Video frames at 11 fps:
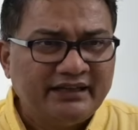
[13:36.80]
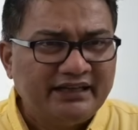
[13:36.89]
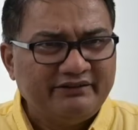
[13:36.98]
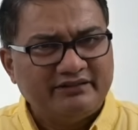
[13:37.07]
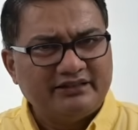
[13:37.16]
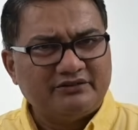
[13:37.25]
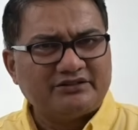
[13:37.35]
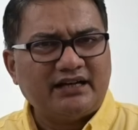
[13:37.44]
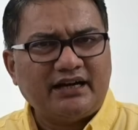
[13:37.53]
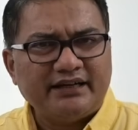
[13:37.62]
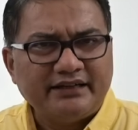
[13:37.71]
Even there was an
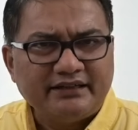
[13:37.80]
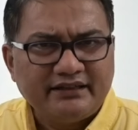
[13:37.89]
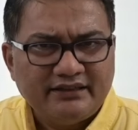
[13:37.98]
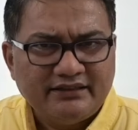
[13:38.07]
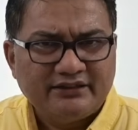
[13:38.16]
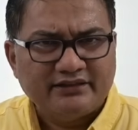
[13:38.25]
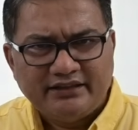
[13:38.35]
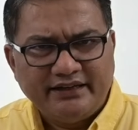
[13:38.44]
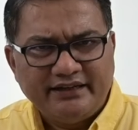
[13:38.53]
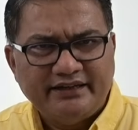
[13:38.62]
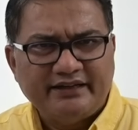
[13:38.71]
article in the
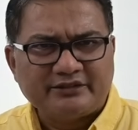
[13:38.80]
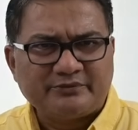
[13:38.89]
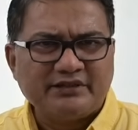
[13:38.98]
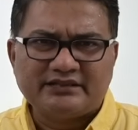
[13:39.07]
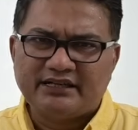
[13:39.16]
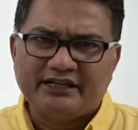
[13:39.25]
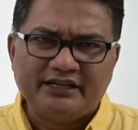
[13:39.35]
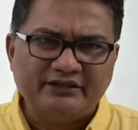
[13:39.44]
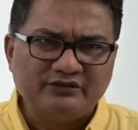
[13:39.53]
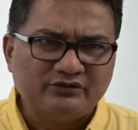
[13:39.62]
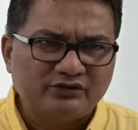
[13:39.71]
Indian Express and
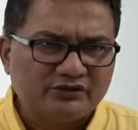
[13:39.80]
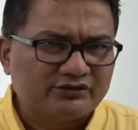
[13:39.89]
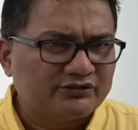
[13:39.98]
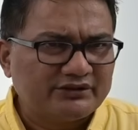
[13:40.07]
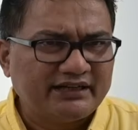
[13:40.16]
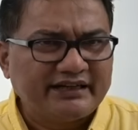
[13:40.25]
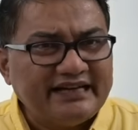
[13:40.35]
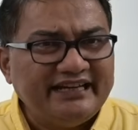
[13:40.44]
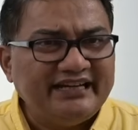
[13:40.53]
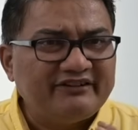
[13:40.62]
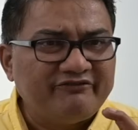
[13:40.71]
Hindu also that
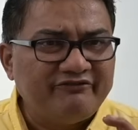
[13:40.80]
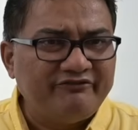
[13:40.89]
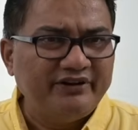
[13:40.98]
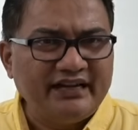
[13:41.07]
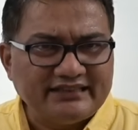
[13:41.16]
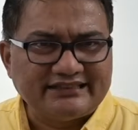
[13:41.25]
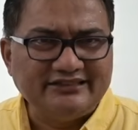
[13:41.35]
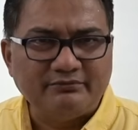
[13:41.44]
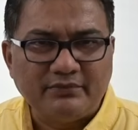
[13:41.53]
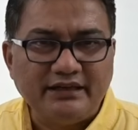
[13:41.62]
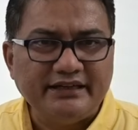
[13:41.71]
NEET fails the
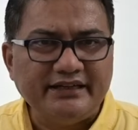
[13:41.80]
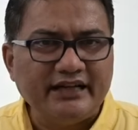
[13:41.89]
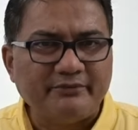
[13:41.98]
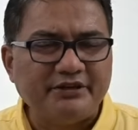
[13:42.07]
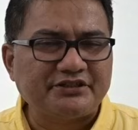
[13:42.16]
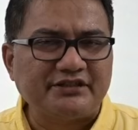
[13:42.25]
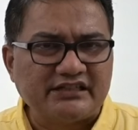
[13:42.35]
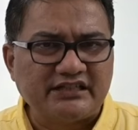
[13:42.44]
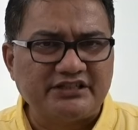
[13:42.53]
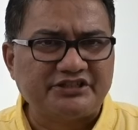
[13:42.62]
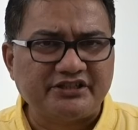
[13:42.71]
multi-dimensional
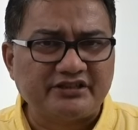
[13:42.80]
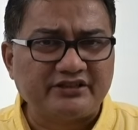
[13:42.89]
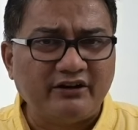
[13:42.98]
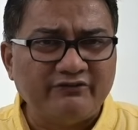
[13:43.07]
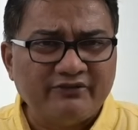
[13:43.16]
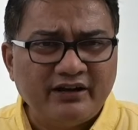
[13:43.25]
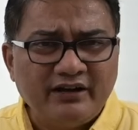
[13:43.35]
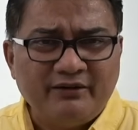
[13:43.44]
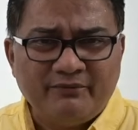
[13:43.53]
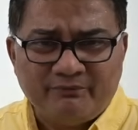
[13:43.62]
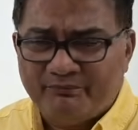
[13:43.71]
construct of
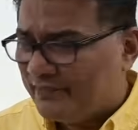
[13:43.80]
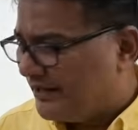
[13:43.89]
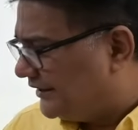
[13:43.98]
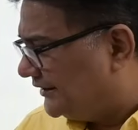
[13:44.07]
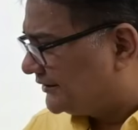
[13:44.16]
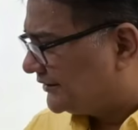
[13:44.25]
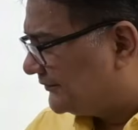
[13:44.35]
merit.